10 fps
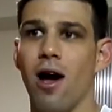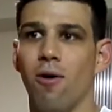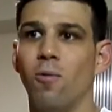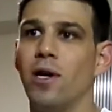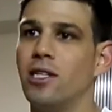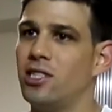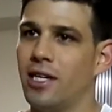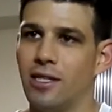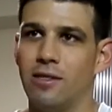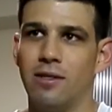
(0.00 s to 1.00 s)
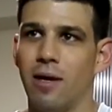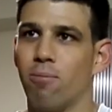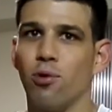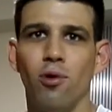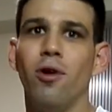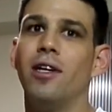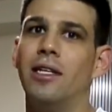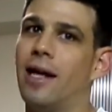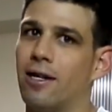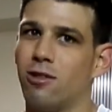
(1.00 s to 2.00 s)
which is a pretty
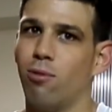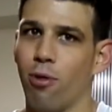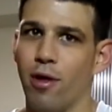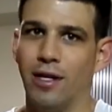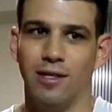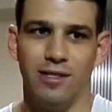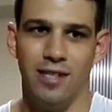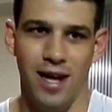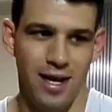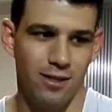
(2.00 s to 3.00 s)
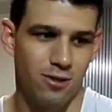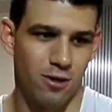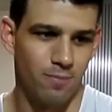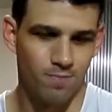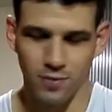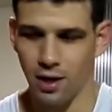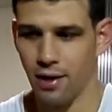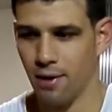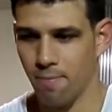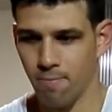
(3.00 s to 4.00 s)
terrible thing to say. So
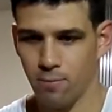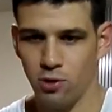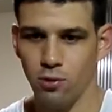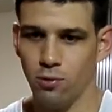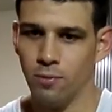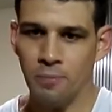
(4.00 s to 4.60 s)
to